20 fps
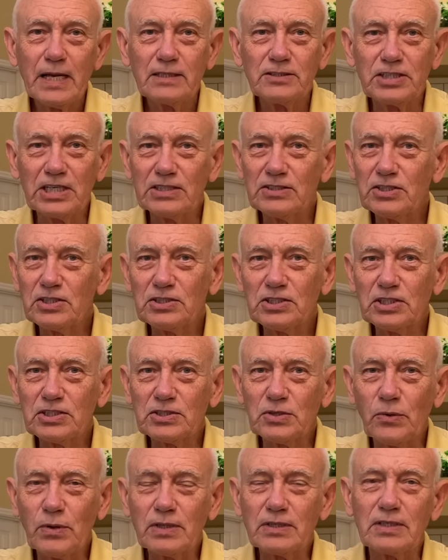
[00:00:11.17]
Jesus is
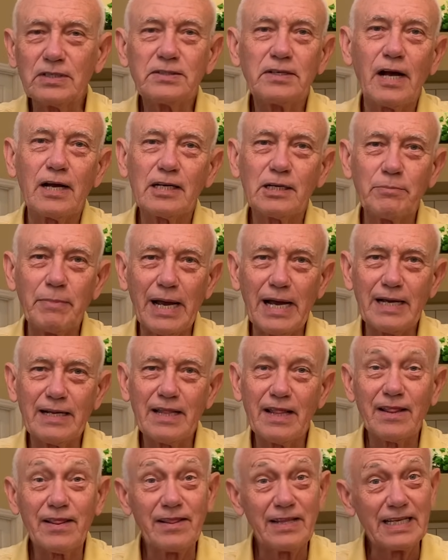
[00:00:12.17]
going to talk
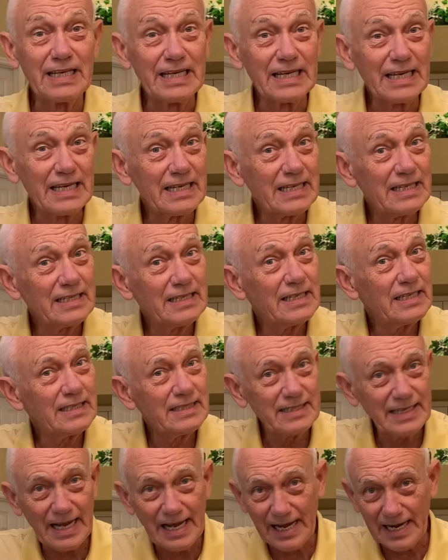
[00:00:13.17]
about the end
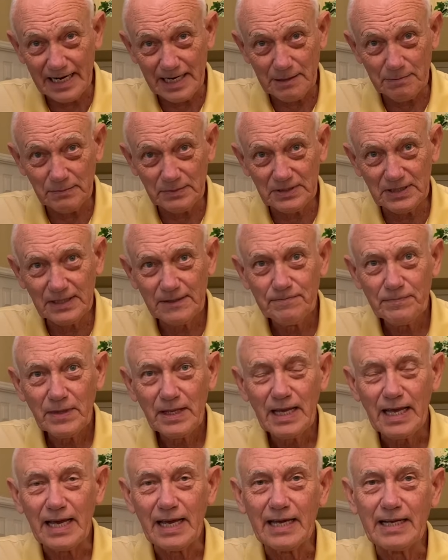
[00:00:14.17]
times.
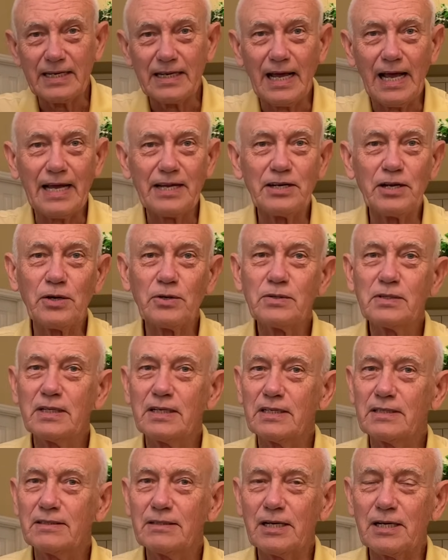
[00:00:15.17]
And I know
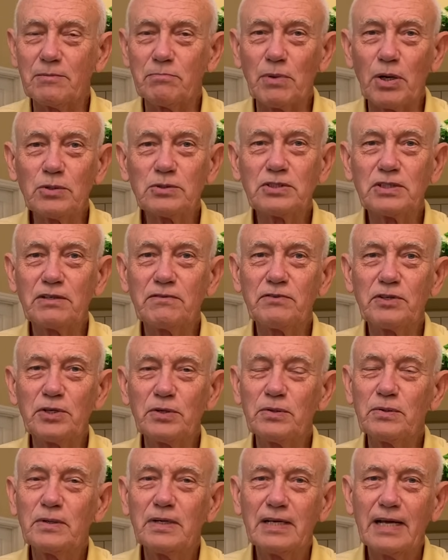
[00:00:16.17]
that uh, most of
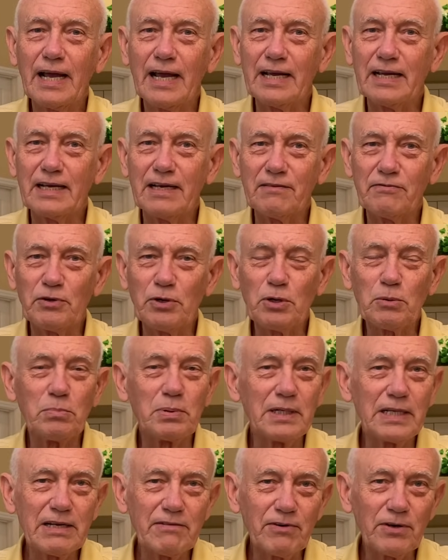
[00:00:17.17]
you, uh, if you're a
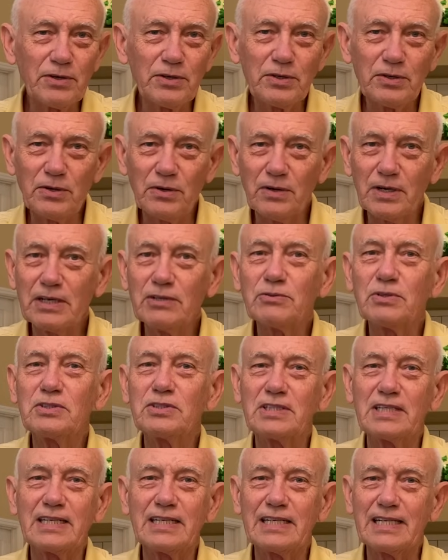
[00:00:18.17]
believer, you're
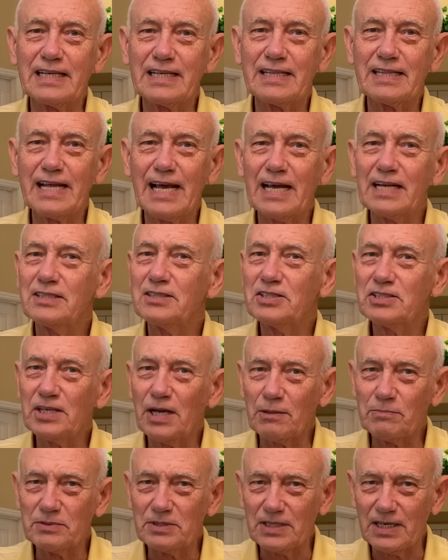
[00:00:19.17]
interested in that
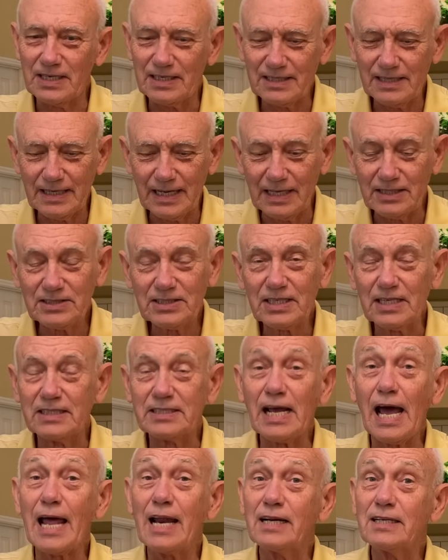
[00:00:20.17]
subject.
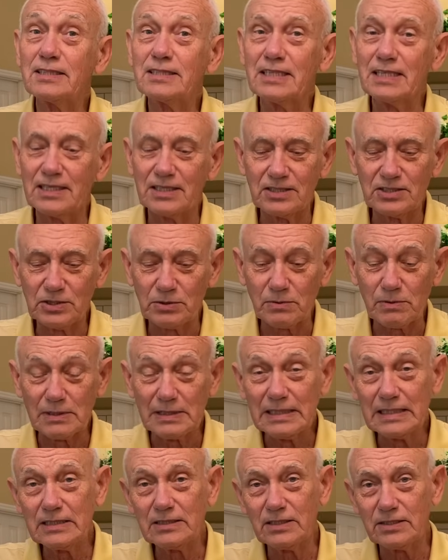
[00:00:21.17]
Eschatology is the
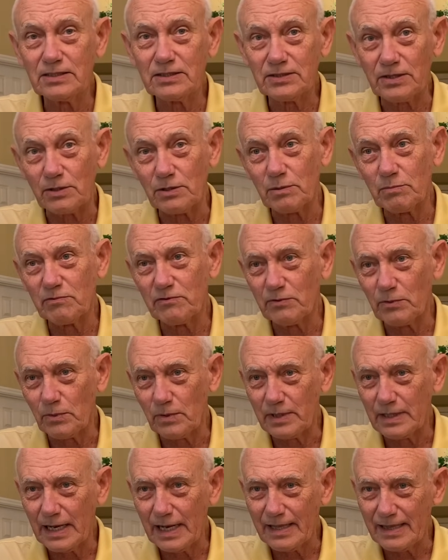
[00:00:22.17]
religious term for
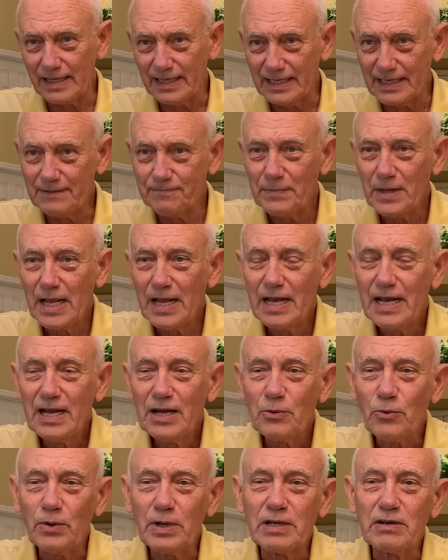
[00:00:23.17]
it, I think.
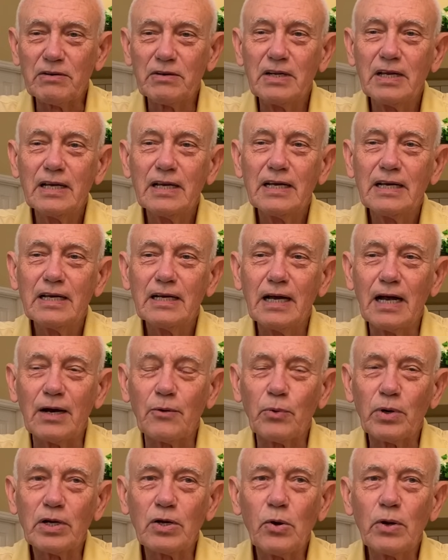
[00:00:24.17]
We're in. Uh,
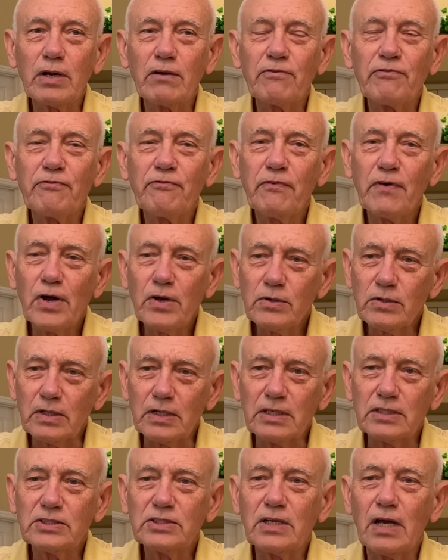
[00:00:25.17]
we're going to
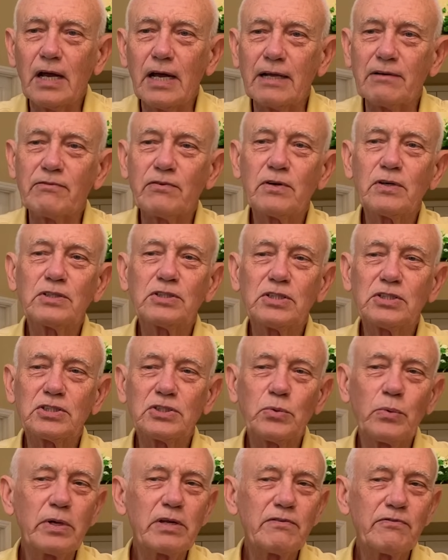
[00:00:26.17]
focus on verses
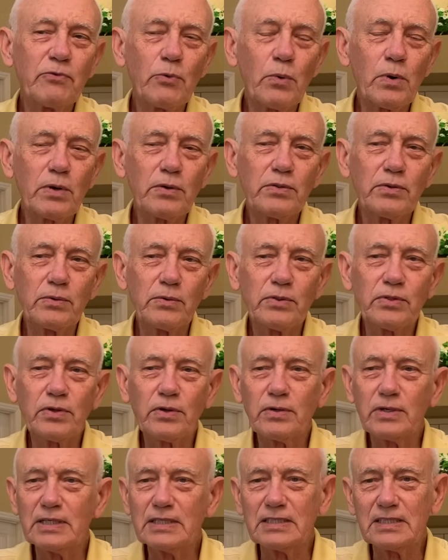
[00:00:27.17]
twenty-four through
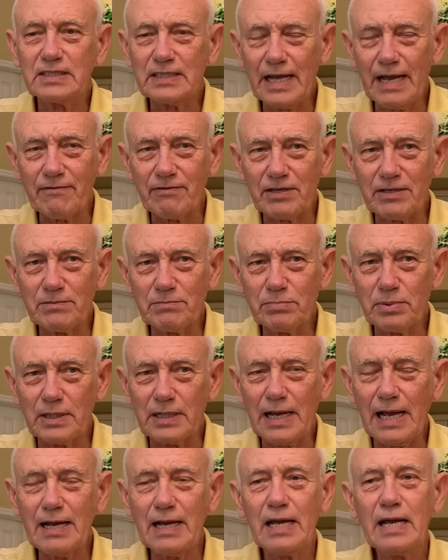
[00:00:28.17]
thirty-seven, but
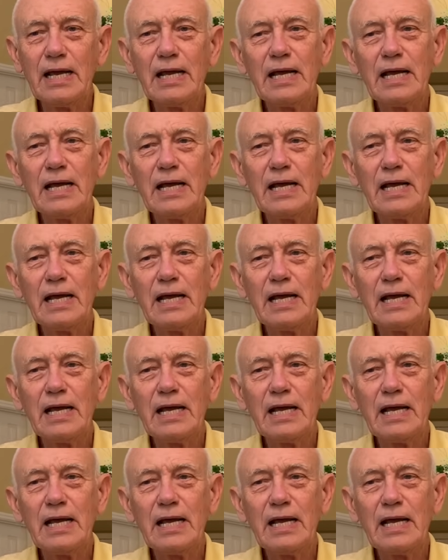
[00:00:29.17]
I...